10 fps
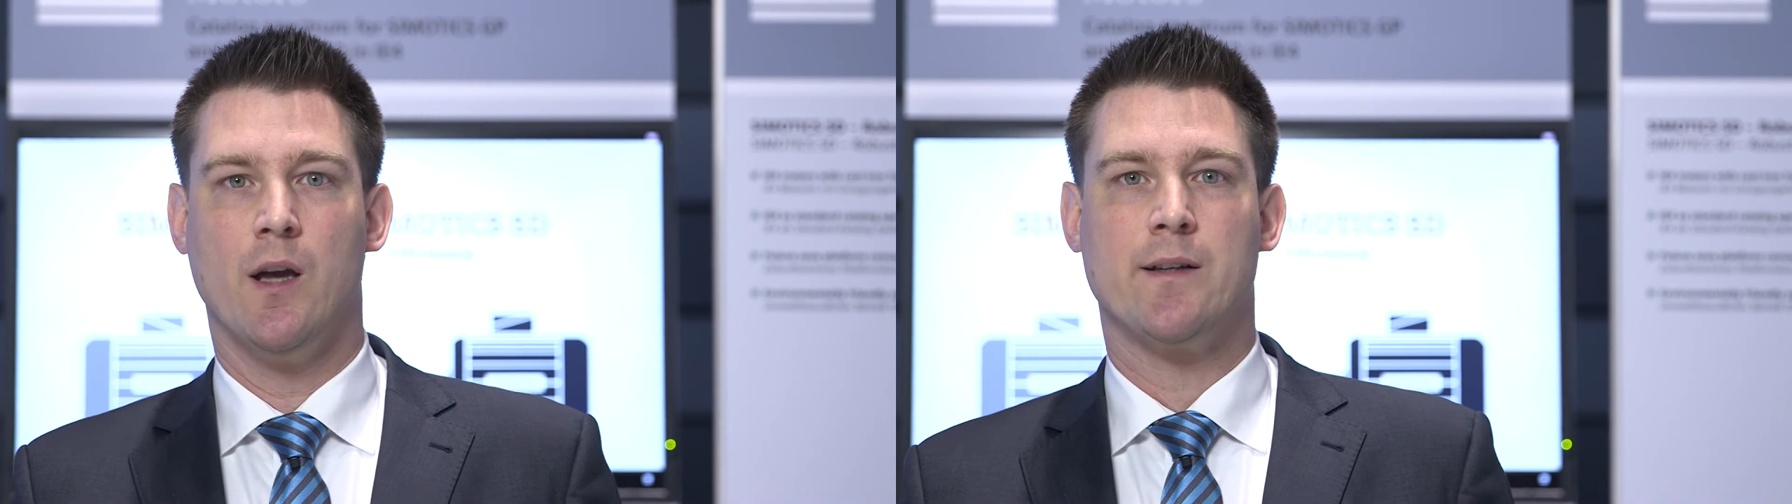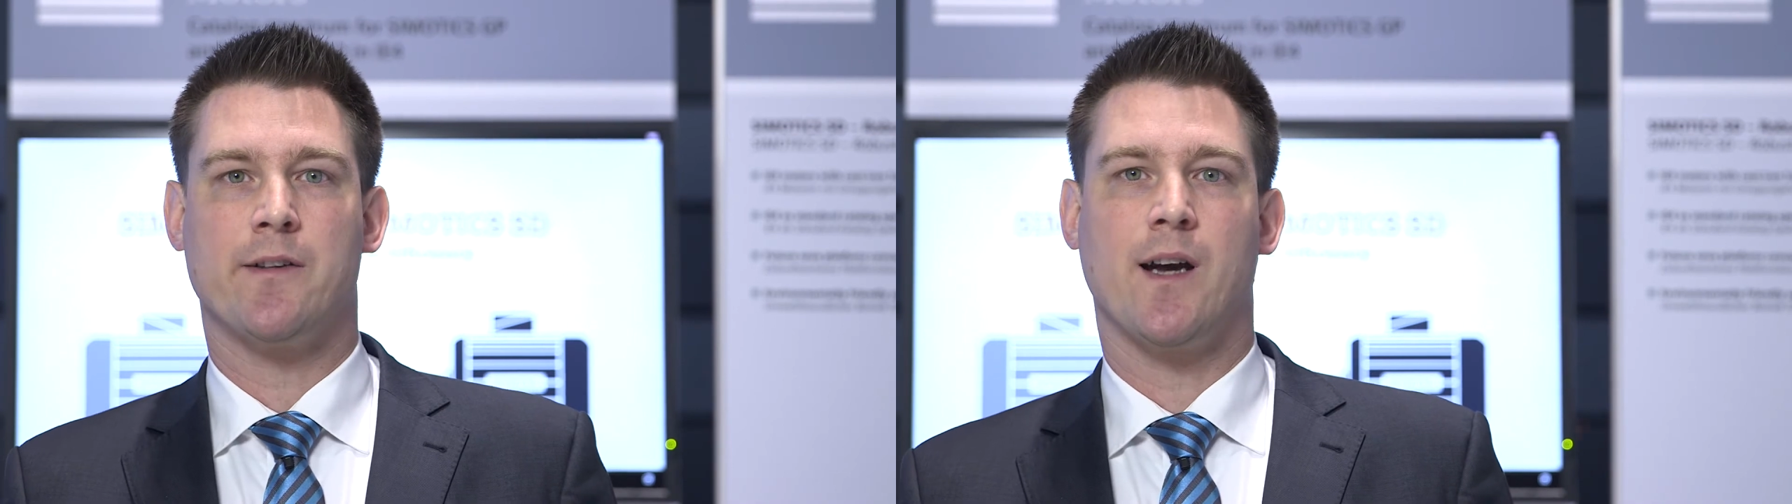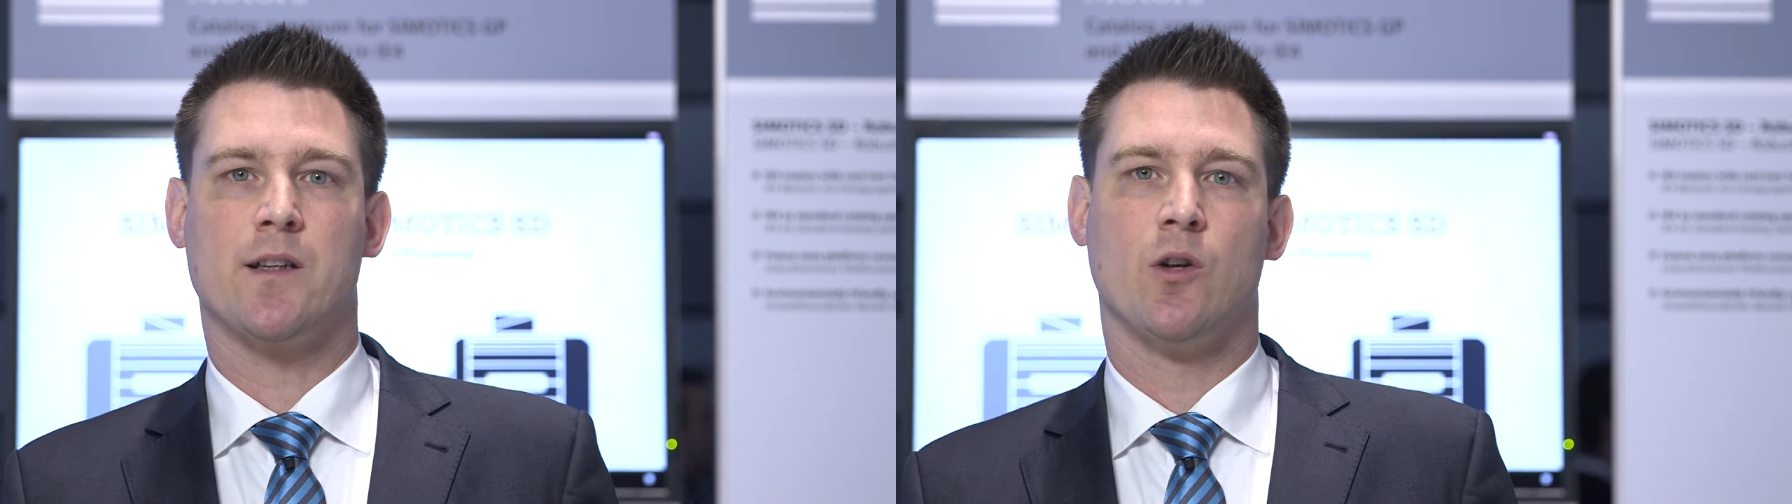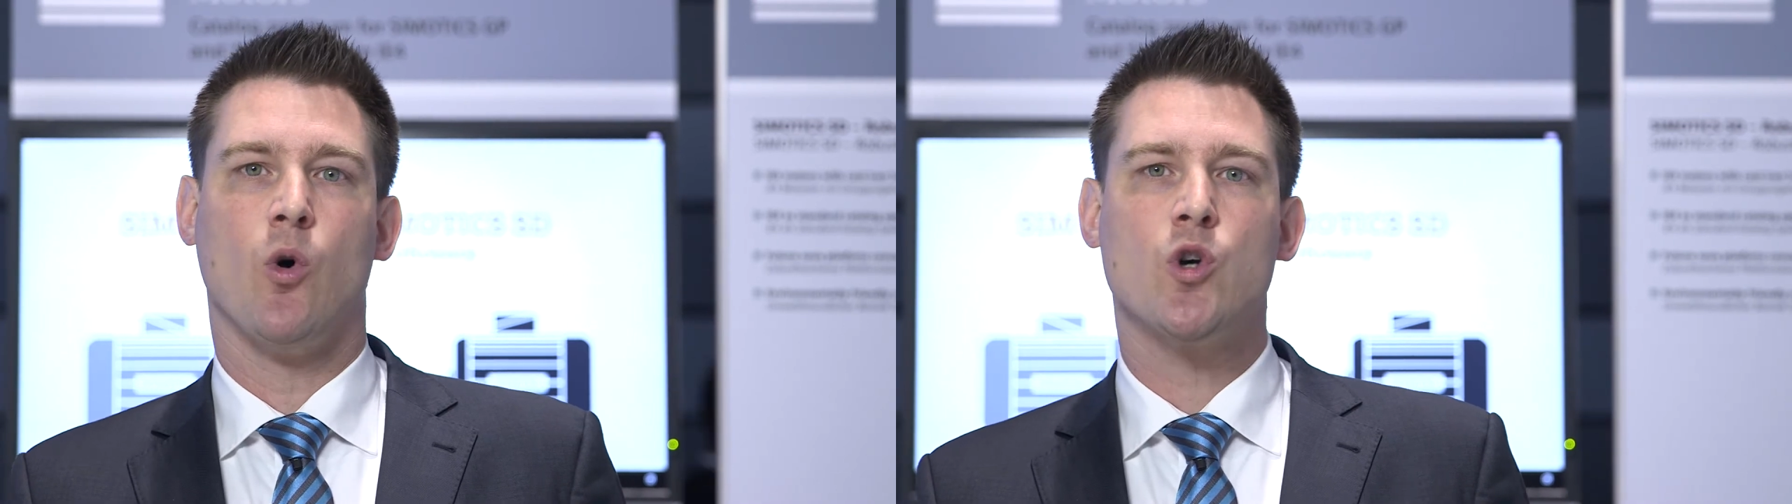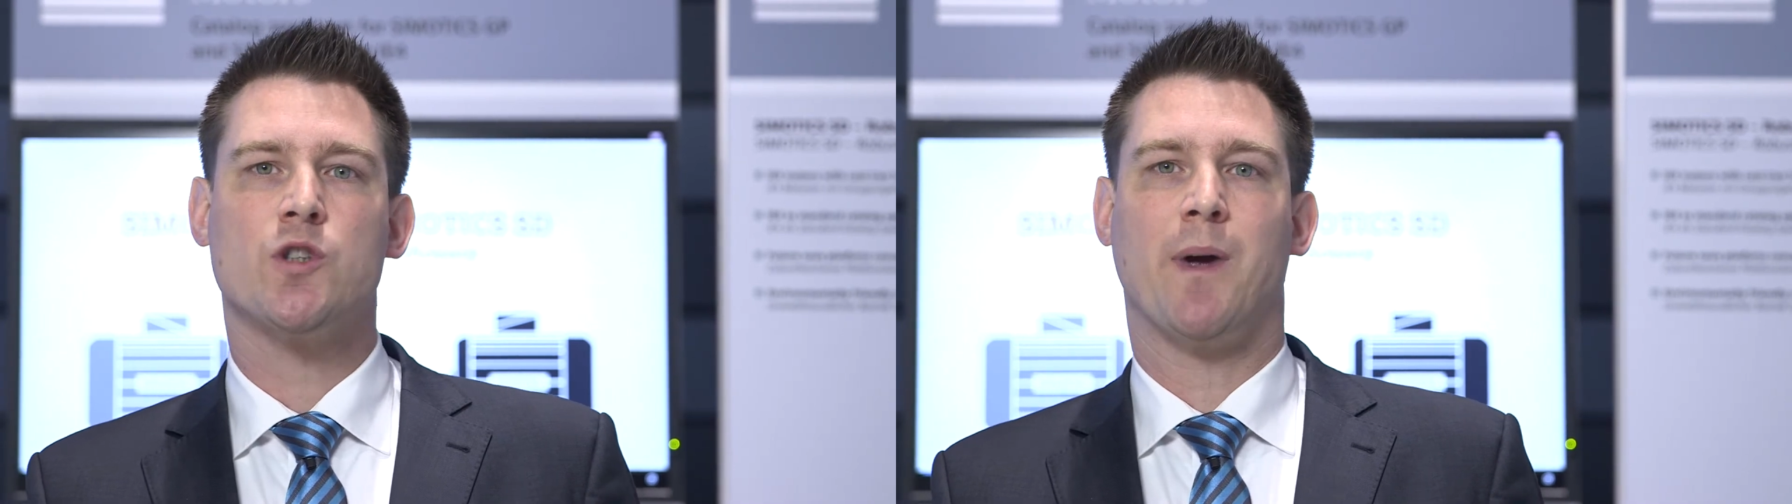The
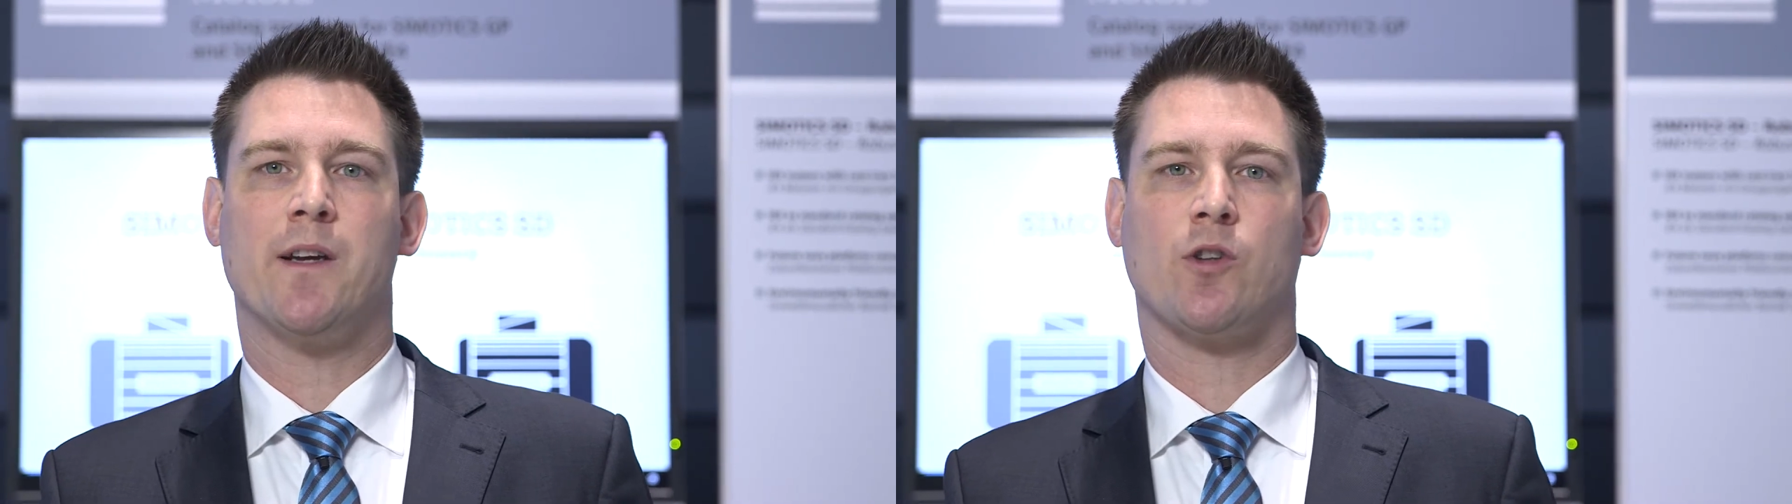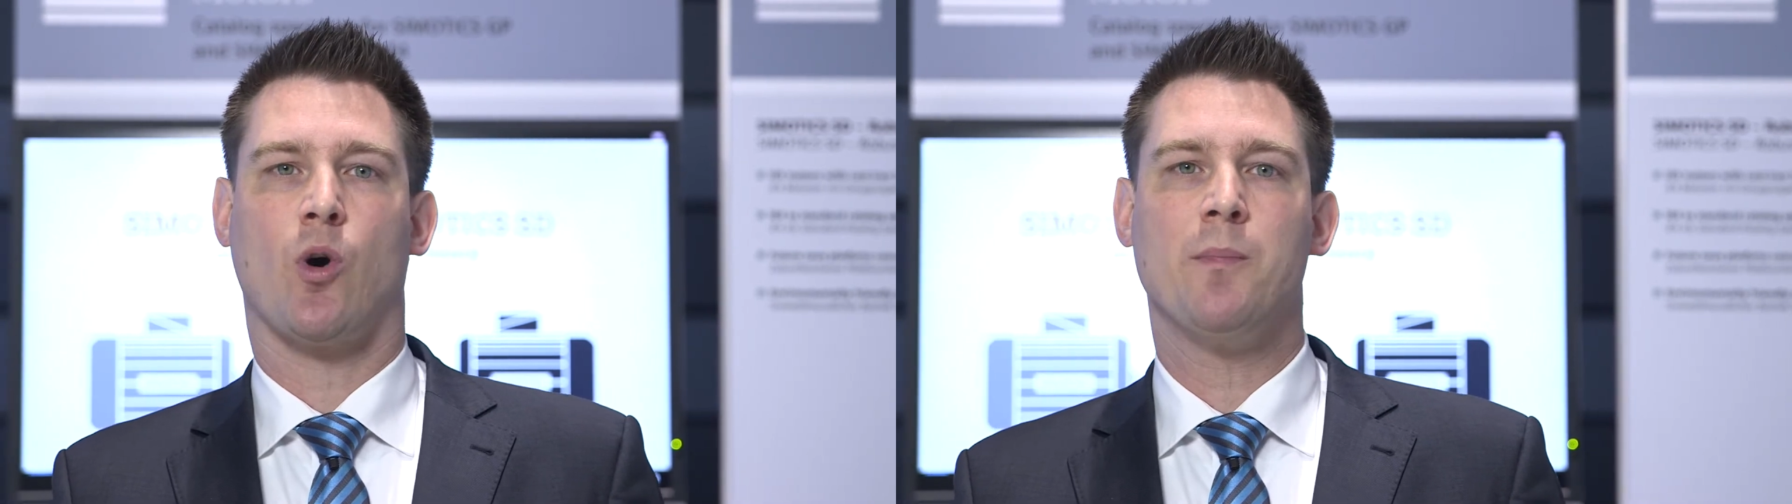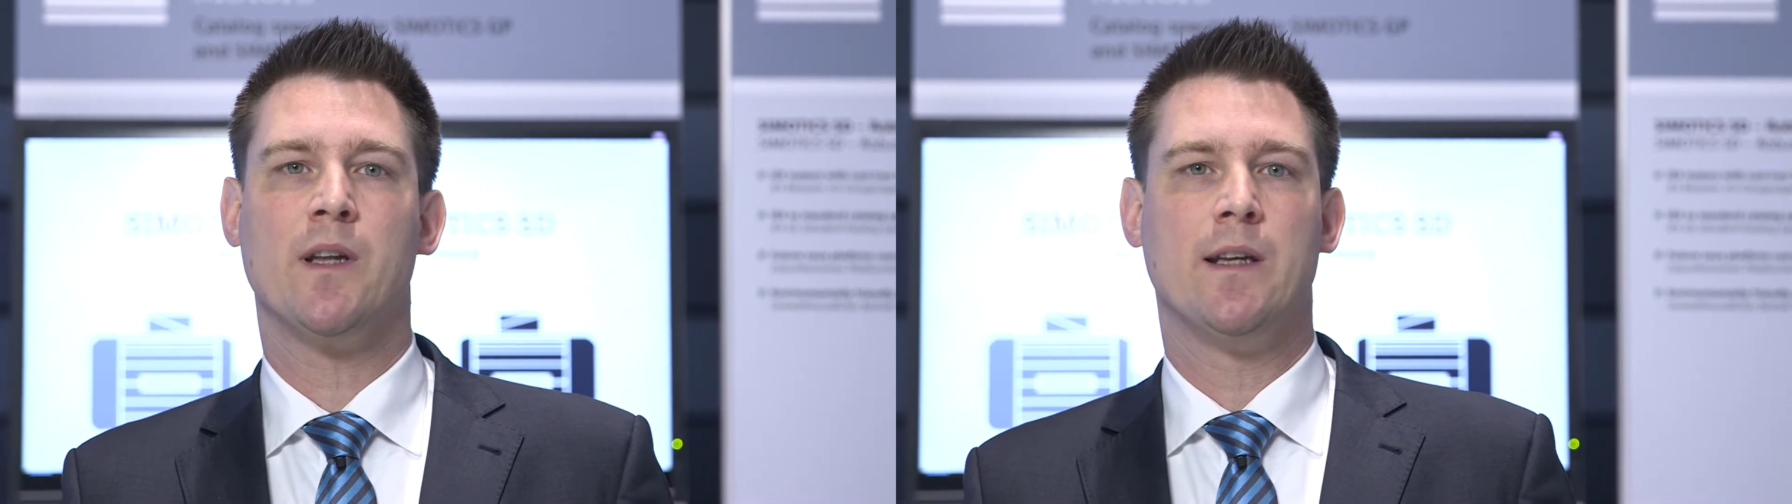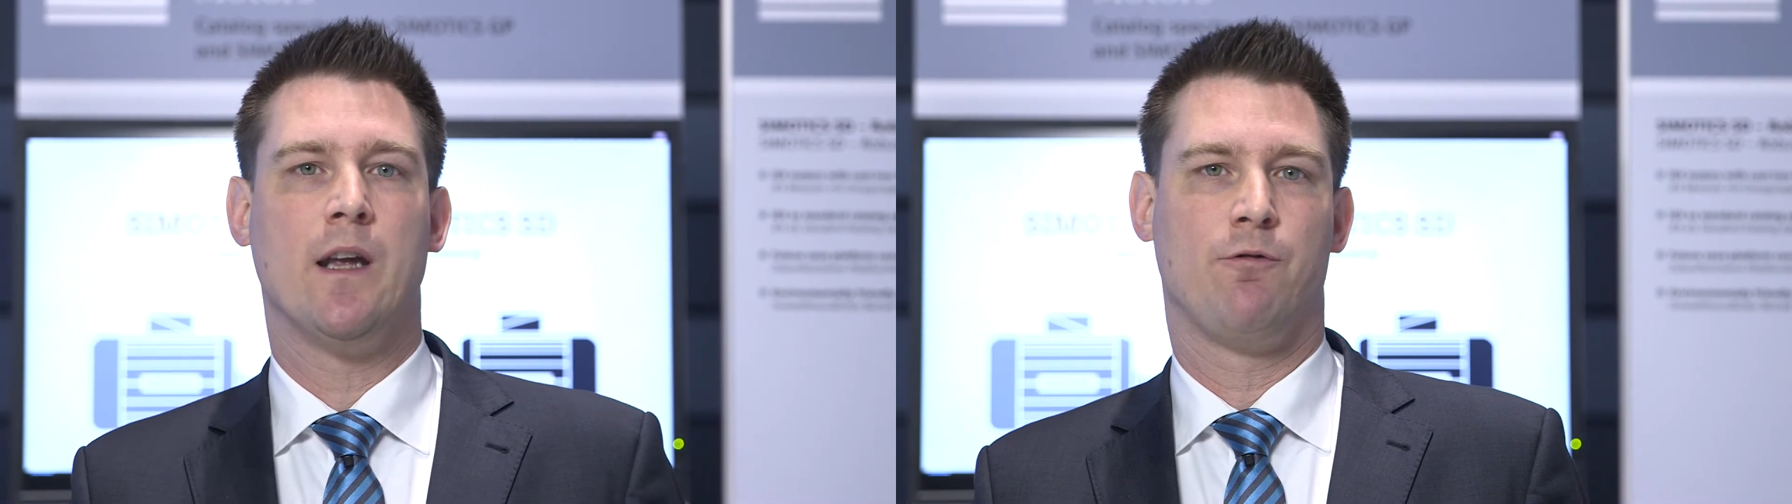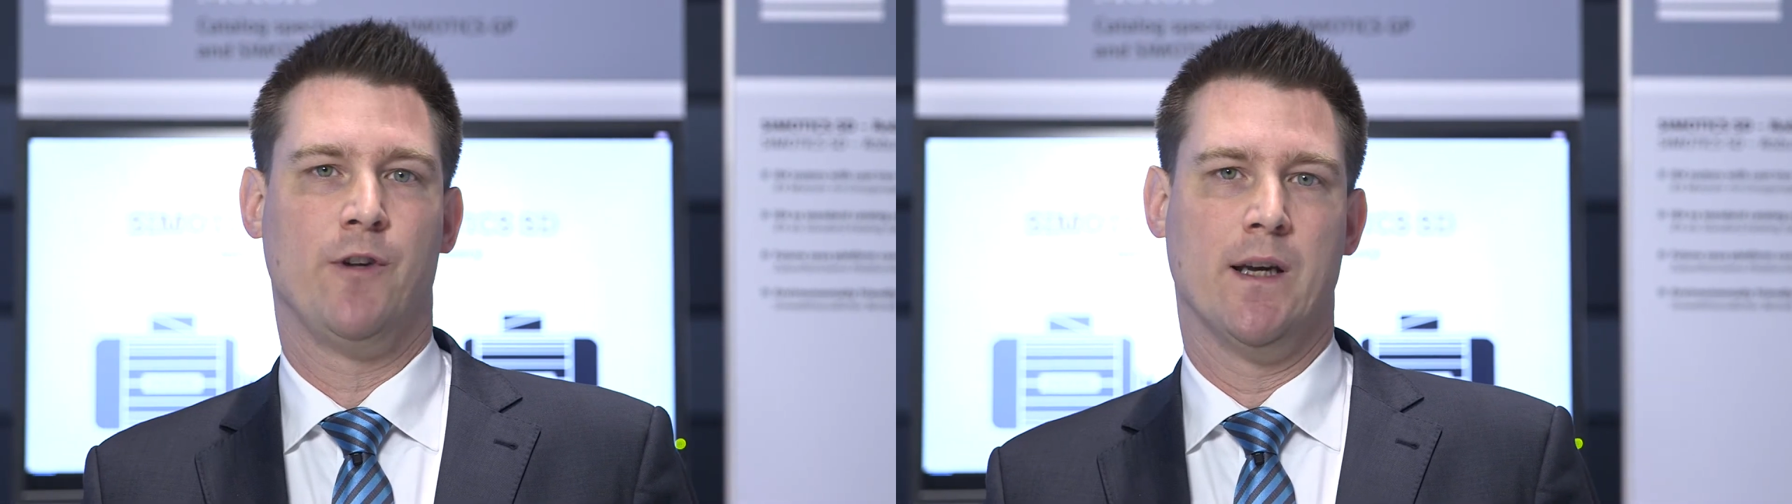IE4 comprehensive
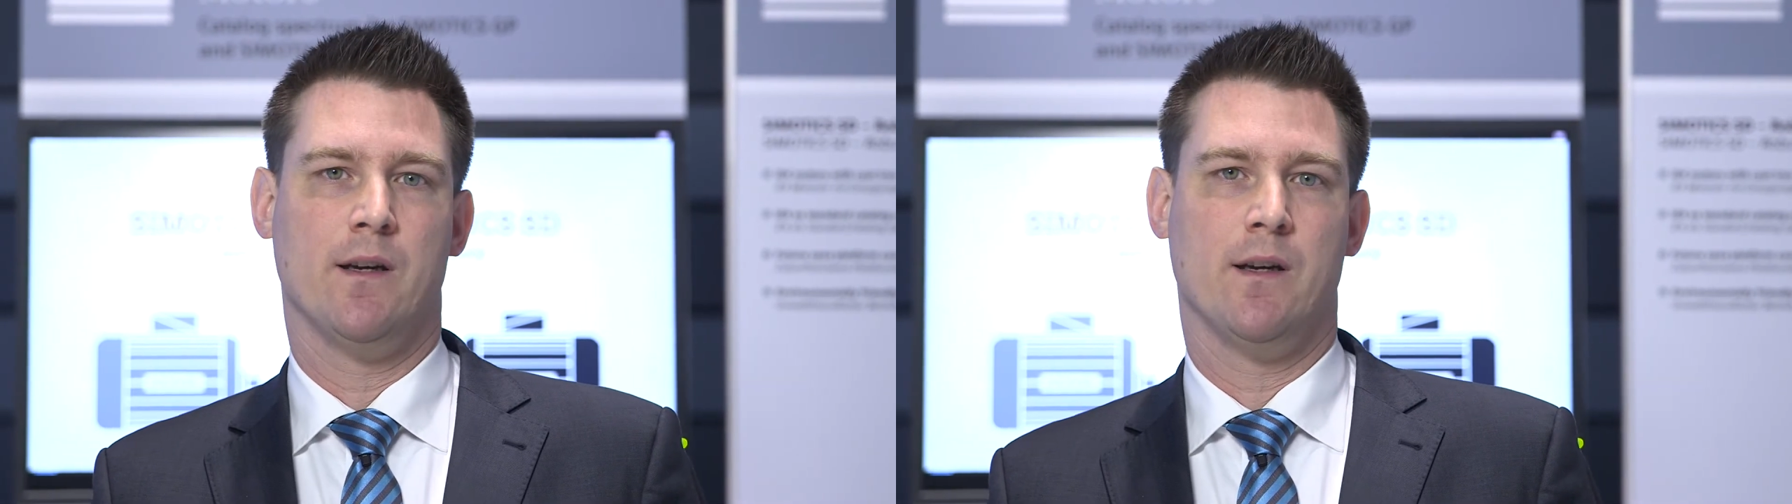range